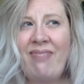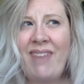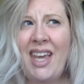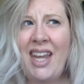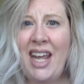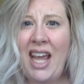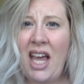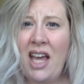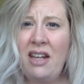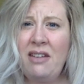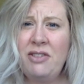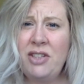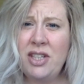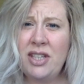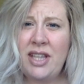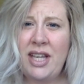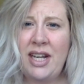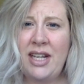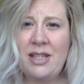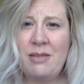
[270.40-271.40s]
and I kind of
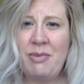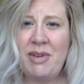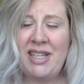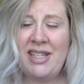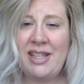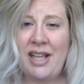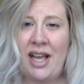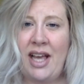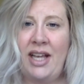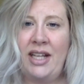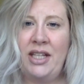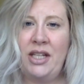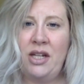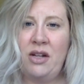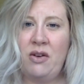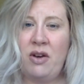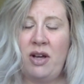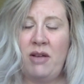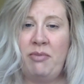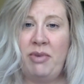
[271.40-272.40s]
took that as my sign.
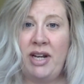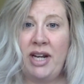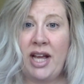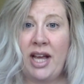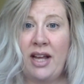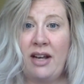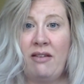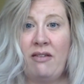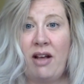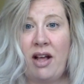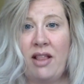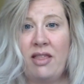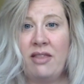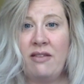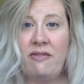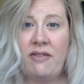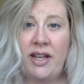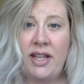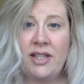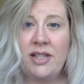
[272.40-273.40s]
I'd been kind of on
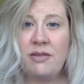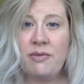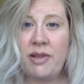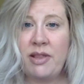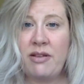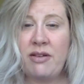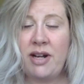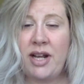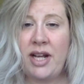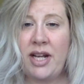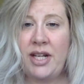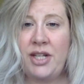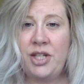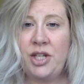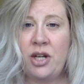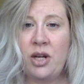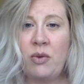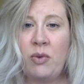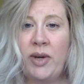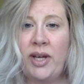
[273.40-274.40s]
the fence whether or not I
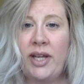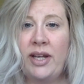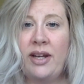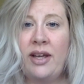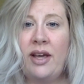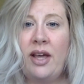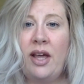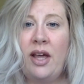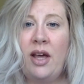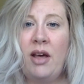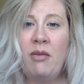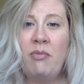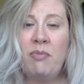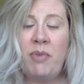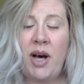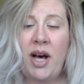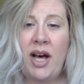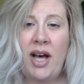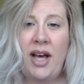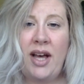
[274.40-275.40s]
should quit,
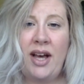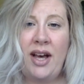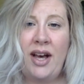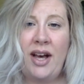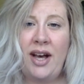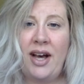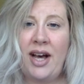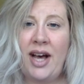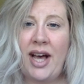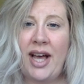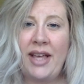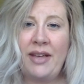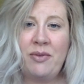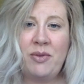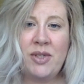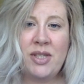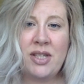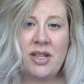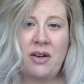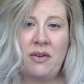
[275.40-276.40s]
but I
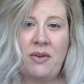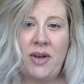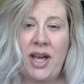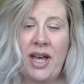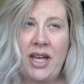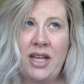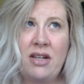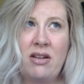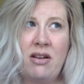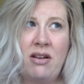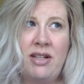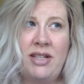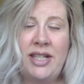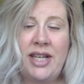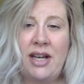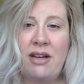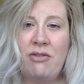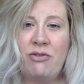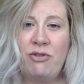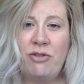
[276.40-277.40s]
had gone
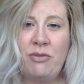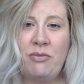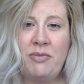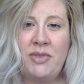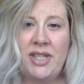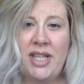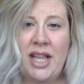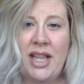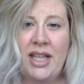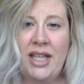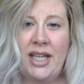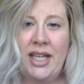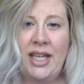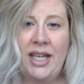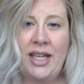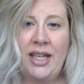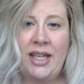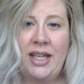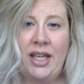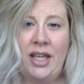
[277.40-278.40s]
down from
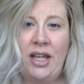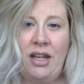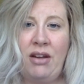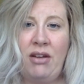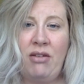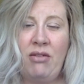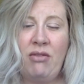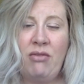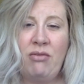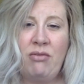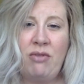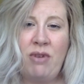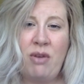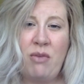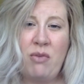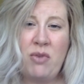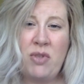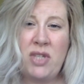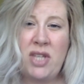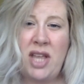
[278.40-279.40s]
selling,
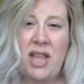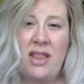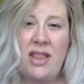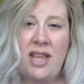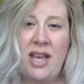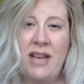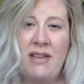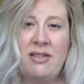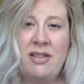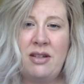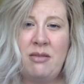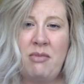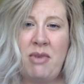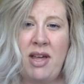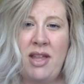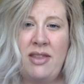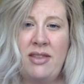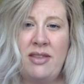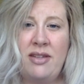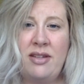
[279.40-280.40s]
almost 10,000 a
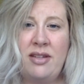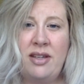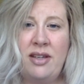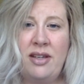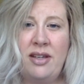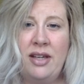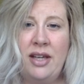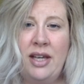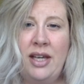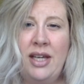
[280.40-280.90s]
month to,